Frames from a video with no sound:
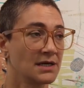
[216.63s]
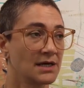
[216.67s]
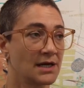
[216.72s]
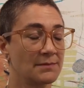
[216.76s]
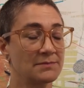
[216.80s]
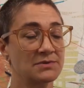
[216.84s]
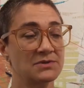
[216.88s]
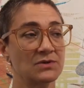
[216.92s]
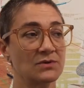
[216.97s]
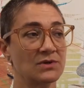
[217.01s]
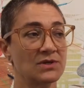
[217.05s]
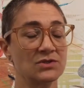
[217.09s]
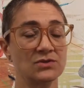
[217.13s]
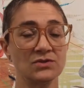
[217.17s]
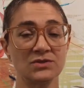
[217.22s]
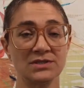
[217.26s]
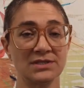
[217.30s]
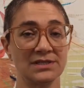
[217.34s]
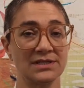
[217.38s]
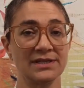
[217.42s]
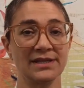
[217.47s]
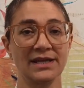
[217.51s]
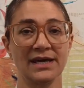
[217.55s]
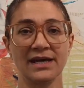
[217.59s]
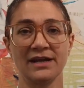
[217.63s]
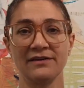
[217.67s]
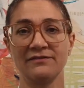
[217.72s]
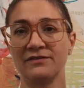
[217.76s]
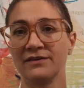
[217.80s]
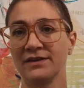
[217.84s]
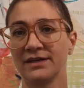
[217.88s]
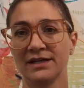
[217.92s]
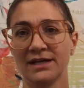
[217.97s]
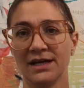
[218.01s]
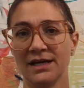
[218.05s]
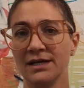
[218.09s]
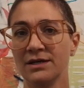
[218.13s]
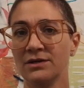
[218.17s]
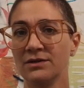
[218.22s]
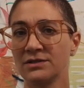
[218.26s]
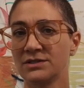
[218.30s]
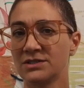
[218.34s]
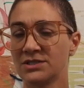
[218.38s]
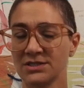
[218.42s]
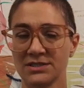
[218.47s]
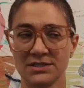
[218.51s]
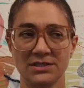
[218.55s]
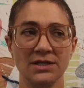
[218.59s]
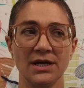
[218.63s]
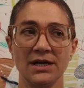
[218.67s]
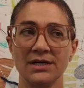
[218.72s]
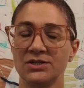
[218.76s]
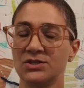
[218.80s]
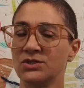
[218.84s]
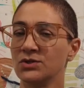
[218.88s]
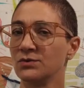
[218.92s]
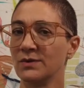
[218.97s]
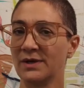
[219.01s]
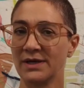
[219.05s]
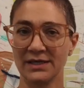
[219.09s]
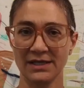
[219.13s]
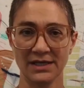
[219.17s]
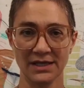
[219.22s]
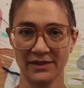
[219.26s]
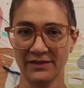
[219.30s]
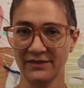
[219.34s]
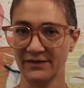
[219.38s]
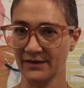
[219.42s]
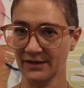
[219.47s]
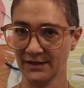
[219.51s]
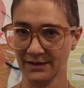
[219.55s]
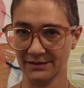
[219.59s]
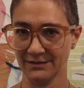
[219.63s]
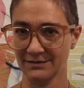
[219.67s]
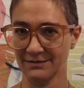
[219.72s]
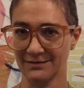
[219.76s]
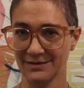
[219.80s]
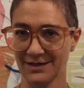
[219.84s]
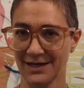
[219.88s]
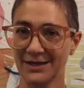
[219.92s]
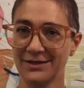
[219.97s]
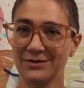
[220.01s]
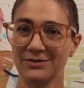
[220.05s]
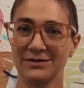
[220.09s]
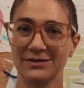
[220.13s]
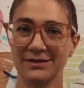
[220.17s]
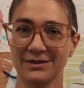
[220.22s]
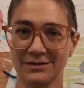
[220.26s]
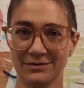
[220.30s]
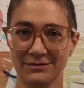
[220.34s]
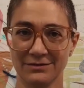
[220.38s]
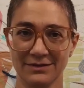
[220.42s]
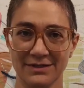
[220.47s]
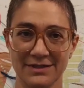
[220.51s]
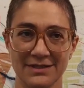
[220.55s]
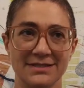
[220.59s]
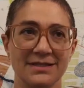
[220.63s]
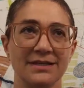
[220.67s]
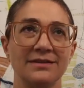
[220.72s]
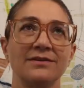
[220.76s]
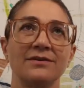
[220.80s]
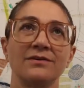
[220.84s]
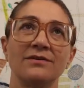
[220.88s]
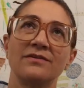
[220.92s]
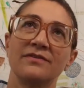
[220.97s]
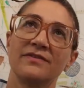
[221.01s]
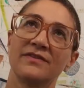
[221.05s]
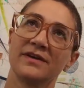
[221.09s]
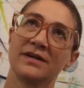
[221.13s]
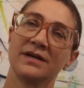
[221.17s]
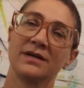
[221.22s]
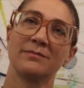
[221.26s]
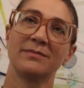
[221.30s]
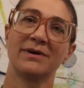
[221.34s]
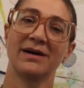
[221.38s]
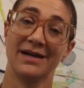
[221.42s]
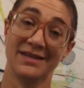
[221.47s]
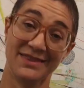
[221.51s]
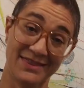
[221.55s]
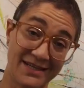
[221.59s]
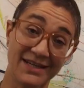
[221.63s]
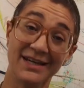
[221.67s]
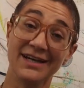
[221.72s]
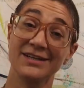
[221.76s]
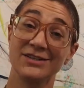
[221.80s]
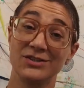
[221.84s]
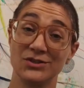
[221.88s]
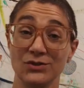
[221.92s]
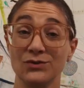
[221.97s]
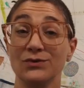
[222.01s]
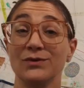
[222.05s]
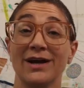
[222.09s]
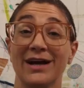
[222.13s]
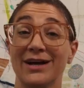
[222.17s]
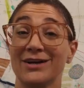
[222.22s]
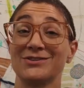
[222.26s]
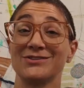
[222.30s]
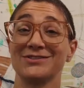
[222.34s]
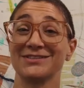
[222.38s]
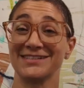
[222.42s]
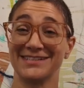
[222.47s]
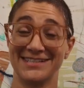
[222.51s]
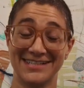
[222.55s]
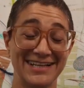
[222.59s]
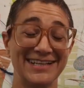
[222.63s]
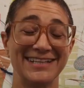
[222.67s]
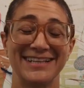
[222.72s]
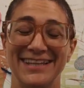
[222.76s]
I'm so interested in that, I feel like I could just not do anything. I could literally sit there and think about, I think I do actually sit